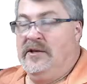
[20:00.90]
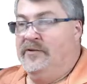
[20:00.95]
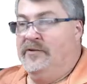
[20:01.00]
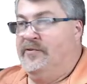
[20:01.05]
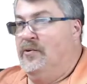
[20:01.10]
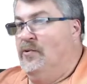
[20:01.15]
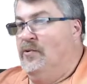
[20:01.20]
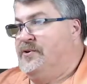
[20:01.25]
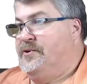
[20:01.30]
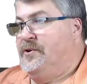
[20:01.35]

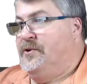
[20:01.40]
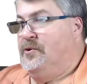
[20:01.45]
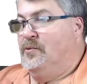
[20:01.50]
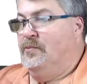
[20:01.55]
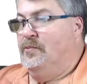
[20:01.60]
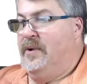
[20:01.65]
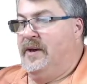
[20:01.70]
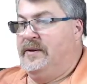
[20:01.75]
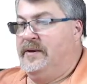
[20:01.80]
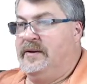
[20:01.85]
you want to,
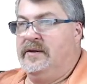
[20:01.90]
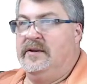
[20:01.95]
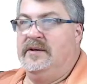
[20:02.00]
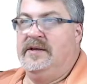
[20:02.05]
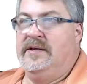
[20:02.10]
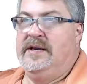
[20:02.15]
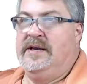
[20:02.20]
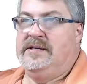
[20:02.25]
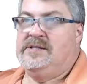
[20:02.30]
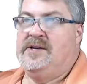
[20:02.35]
but
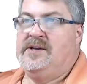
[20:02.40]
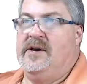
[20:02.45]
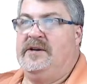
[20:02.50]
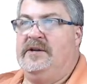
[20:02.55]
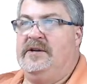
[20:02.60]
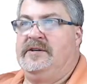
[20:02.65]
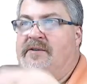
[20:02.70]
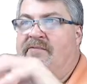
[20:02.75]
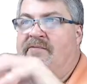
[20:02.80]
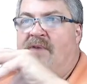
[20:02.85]
it's not a
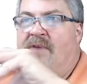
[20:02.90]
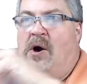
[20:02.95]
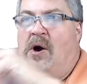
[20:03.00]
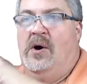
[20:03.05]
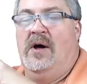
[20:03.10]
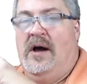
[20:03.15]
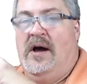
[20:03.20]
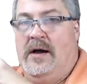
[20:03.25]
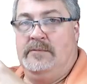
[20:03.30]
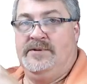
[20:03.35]

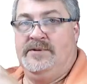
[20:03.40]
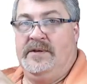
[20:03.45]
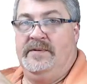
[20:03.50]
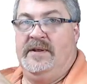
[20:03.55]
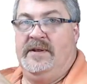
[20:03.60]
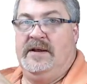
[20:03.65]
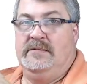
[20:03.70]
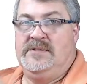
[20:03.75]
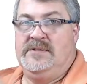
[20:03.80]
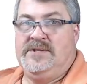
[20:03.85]
default option
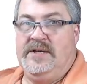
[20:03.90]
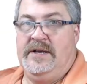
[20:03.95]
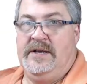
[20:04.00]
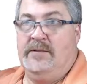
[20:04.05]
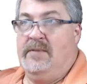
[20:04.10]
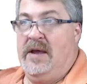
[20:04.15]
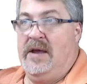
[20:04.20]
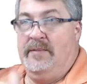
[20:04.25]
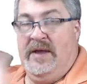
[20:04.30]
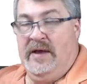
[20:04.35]
that I've seen.
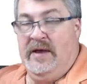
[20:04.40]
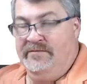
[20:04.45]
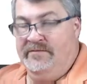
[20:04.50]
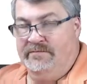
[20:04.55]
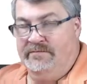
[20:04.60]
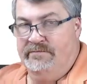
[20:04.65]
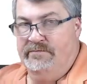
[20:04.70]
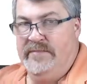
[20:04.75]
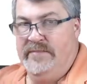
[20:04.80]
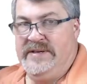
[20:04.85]
Maybe I've
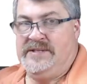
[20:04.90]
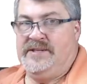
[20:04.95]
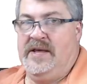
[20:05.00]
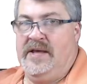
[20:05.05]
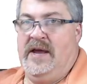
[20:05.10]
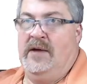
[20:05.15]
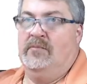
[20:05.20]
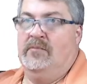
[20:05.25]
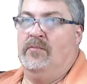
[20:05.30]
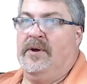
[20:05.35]
missed
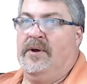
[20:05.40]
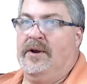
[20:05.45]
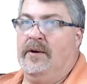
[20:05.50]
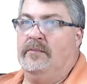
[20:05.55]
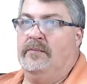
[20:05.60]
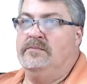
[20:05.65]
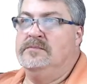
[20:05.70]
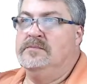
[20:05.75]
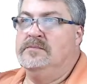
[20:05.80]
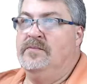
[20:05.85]
that, but
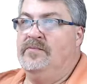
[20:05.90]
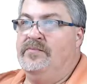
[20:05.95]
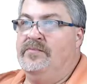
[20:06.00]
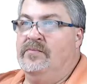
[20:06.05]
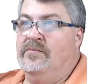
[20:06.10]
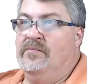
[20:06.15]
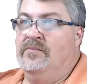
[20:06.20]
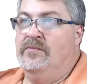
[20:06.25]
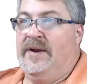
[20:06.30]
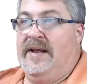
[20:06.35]

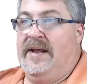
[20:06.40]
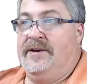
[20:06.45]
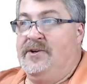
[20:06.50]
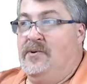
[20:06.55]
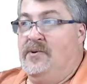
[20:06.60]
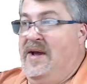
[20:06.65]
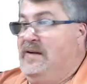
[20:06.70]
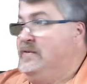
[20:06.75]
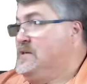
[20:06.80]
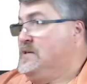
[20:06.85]
I do
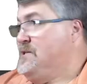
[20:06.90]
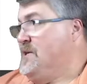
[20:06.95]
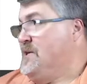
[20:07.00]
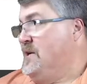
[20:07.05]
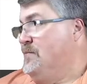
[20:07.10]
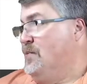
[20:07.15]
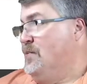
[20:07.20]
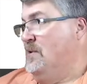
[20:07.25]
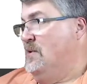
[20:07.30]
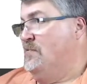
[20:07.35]
have it set
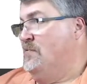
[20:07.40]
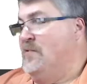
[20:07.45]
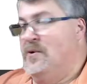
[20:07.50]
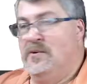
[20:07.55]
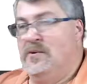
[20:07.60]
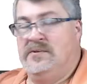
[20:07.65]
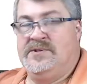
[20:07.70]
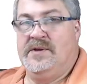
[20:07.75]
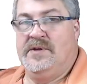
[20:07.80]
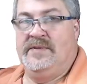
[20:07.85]
up on my
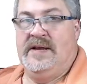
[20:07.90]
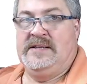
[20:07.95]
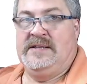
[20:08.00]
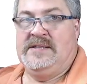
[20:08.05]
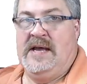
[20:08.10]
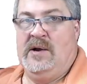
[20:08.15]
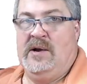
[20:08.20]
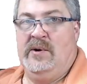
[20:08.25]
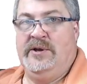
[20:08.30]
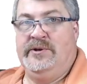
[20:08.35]
phone, so that's
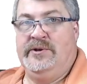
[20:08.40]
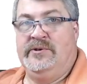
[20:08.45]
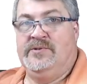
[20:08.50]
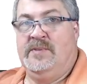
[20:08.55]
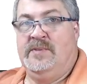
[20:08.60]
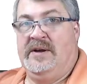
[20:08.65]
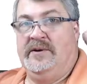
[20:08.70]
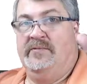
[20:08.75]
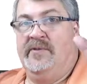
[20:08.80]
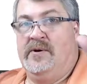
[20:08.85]
how I use
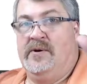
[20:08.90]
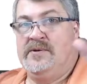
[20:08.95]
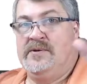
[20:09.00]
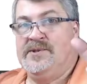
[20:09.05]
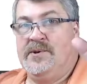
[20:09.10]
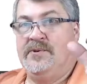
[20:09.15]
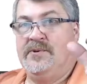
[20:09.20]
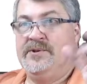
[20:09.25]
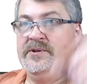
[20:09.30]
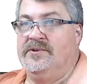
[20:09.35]
my default
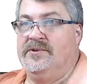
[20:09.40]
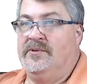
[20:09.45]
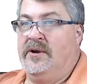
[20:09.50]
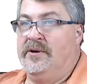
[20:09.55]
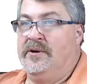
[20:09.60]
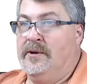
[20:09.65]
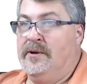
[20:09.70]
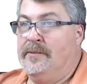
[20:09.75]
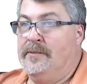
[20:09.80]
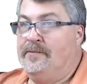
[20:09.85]
searches right now.